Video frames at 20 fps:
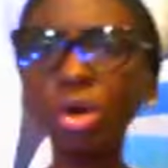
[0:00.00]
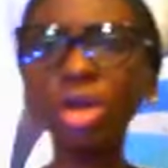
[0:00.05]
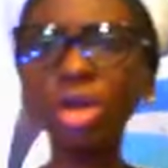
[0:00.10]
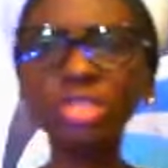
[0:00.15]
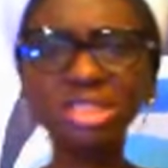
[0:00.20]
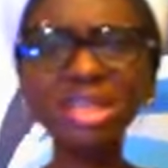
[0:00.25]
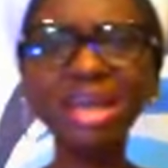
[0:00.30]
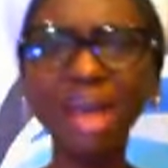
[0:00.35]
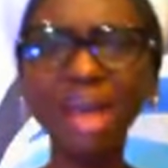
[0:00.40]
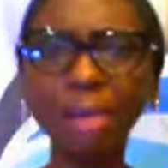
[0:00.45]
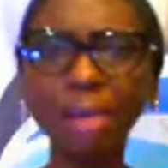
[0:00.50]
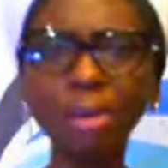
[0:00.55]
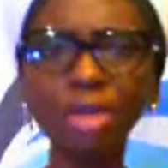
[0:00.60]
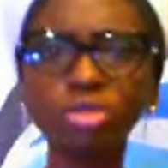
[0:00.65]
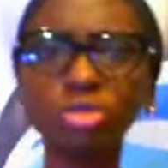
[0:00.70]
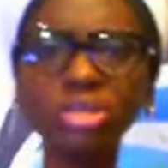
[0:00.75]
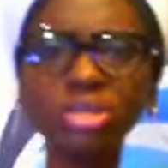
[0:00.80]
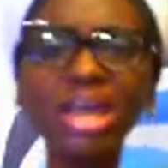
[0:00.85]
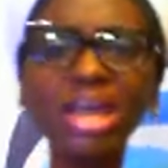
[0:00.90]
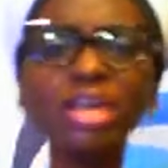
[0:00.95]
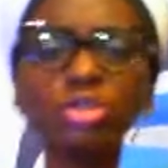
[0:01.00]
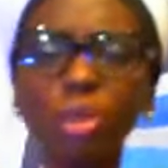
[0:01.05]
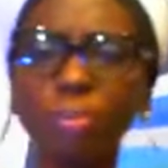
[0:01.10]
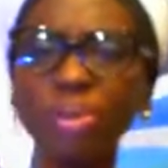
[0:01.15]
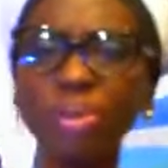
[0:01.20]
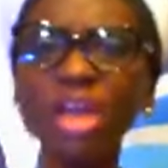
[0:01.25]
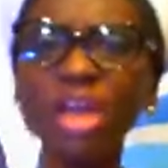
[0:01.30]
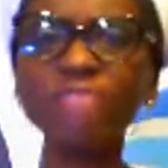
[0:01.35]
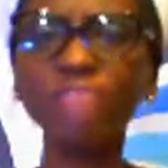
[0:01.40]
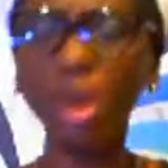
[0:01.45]
God said about today. So
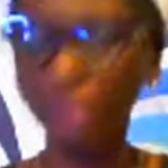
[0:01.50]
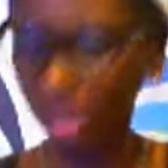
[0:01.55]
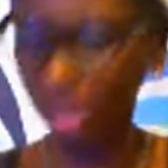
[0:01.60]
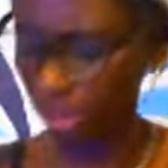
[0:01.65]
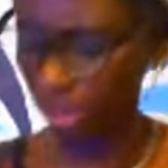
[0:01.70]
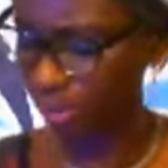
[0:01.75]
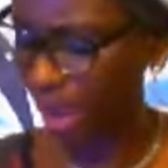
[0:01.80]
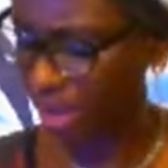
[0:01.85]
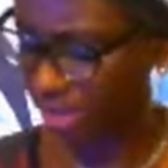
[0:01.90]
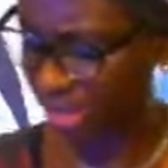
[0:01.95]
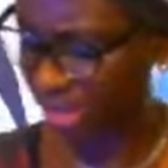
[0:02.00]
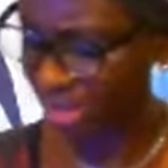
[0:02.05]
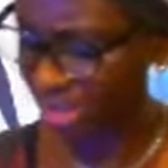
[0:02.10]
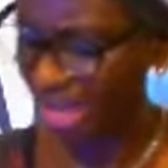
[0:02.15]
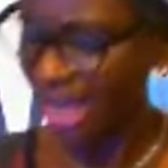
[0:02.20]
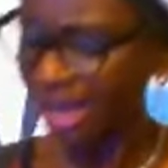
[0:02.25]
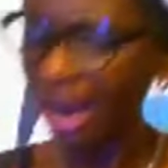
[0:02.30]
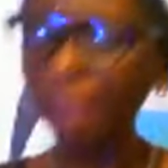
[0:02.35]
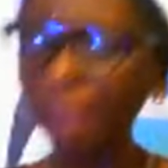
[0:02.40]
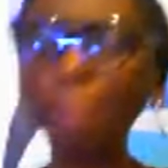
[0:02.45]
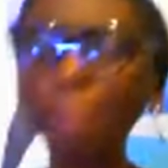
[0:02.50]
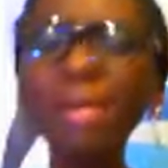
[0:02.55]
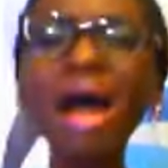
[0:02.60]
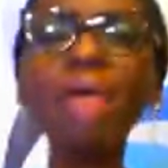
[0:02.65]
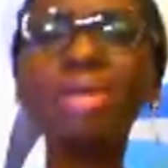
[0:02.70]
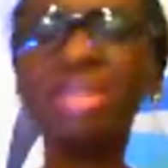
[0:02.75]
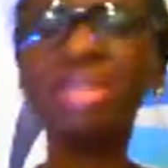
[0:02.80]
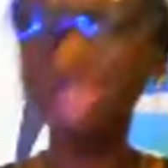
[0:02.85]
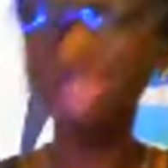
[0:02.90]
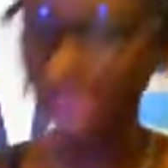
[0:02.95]
praying for our spouses, the
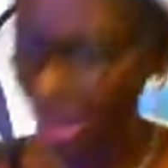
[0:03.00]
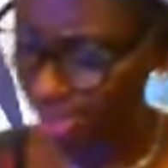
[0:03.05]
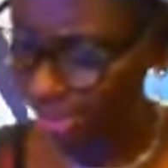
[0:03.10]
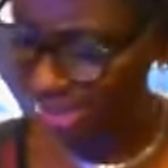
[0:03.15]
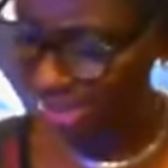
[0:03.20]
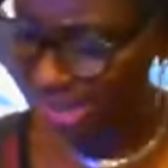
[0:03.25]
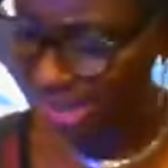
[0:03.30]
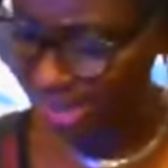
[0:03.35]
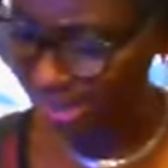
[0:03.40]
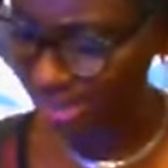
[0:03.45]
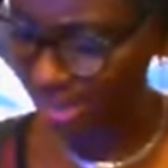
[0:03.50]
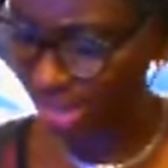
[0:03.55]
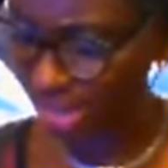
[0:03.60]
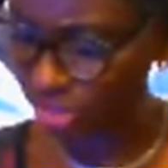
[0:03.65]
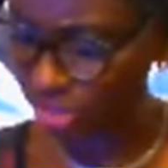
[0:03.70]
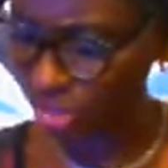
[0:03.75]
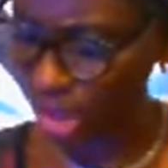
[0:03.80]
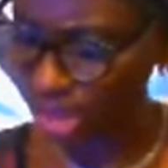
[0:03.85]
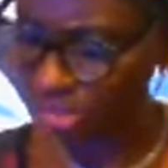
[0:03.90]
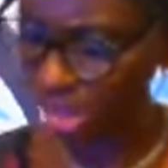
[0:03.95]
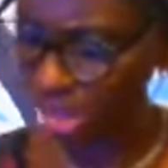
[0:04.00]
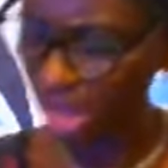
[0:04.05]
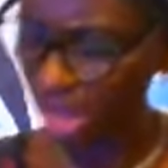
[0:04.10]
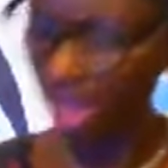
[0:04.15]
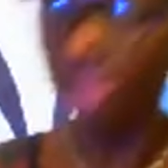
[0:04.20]
marital rededication,